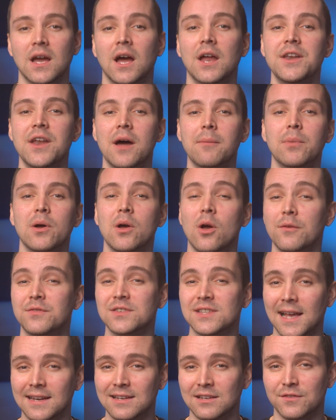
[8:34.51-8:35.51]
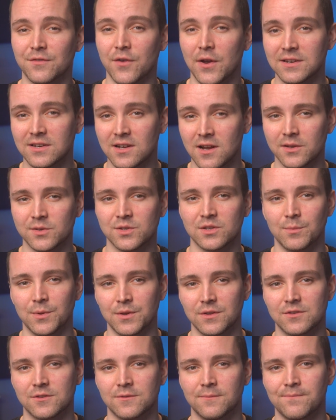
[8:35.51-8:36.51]
a number of satisfied
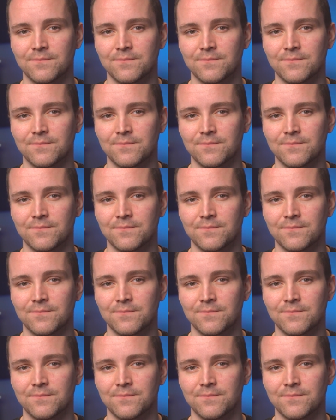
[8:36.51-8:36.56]
customers.